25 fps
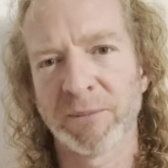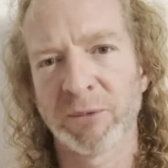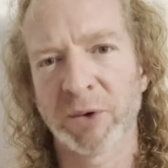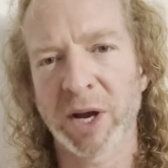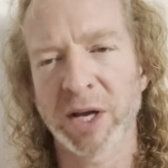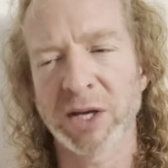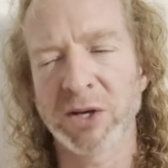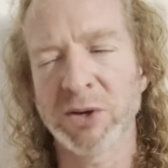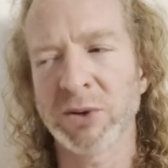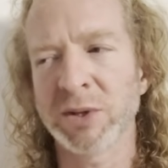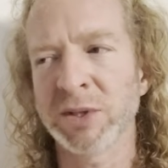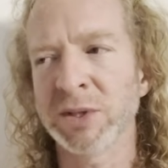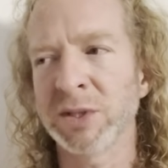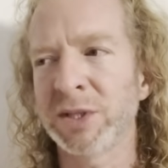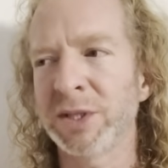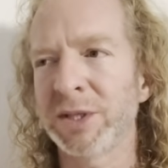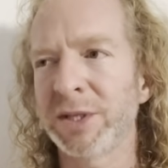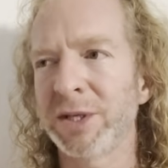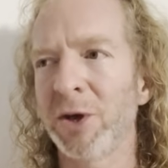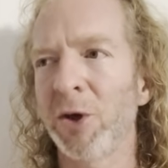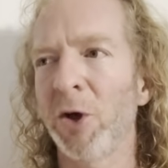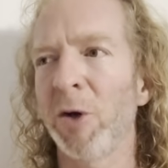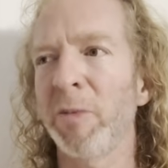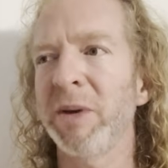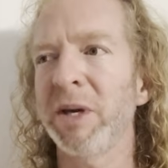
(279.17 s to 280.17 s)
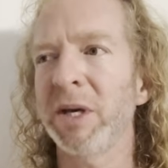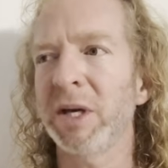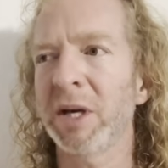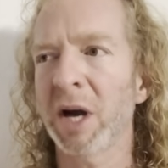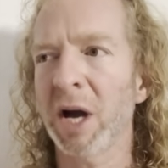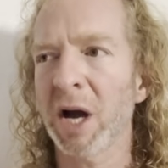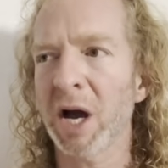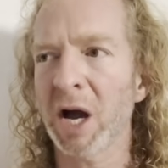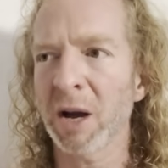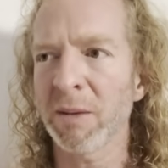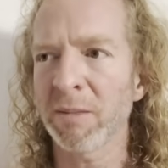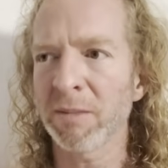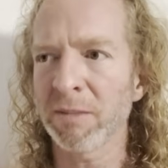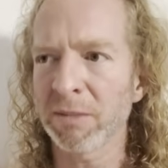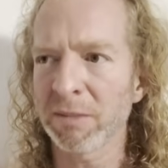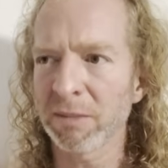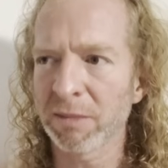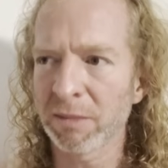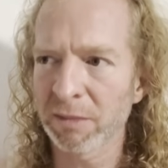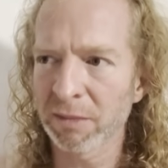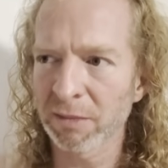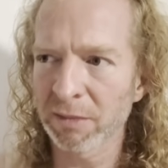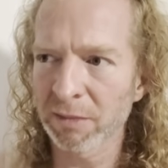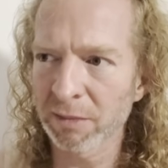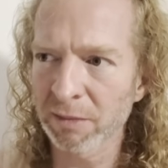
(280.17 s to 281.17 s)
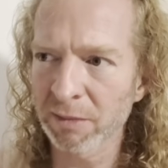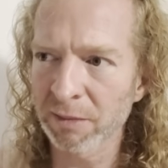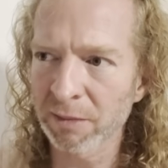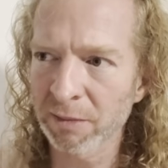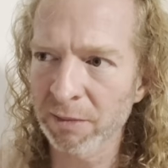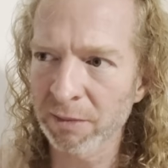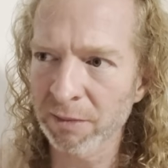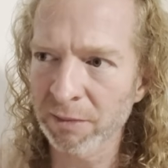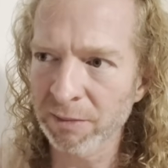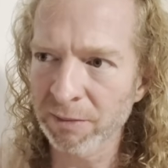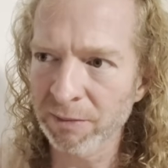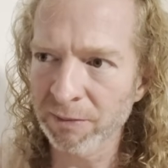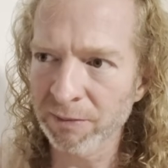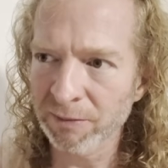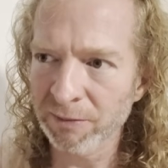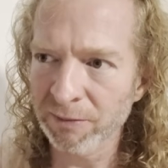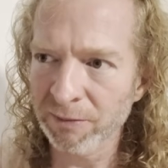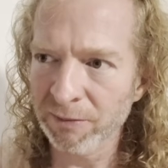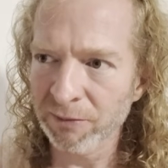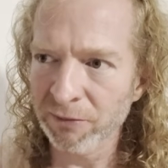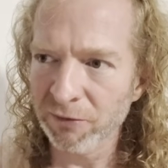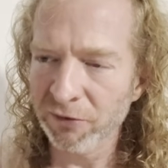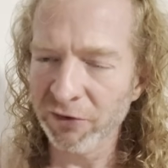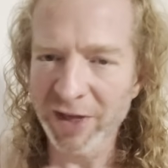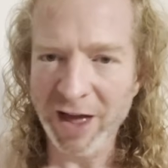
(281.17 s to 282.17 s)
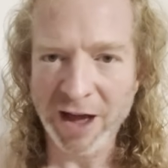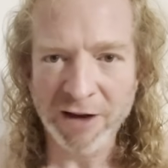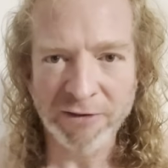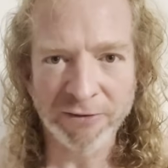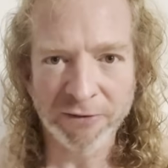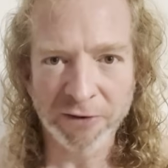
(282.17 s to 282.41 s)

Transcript: right? You can still become that